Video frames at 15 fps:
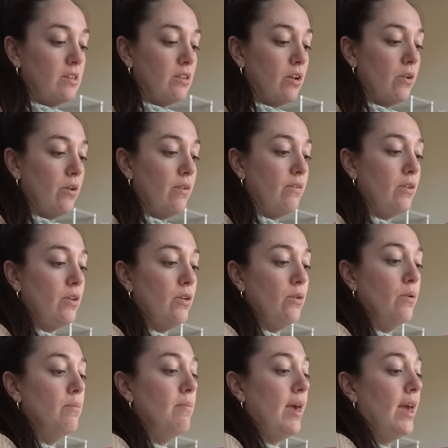So if you
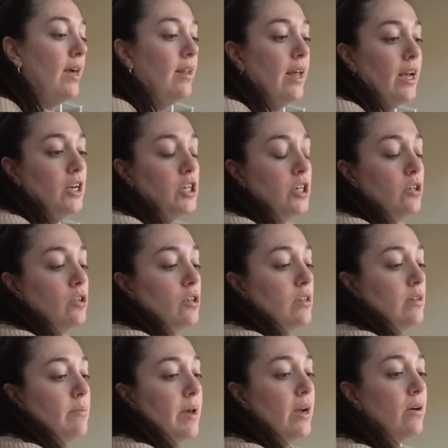make like
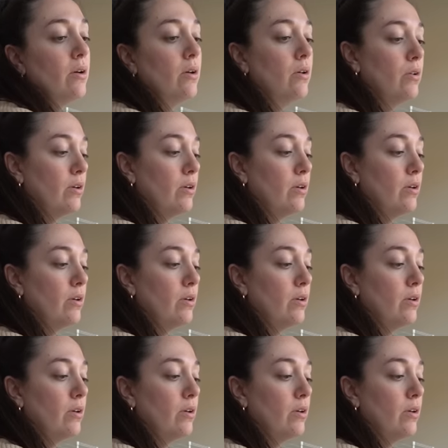children's apparel,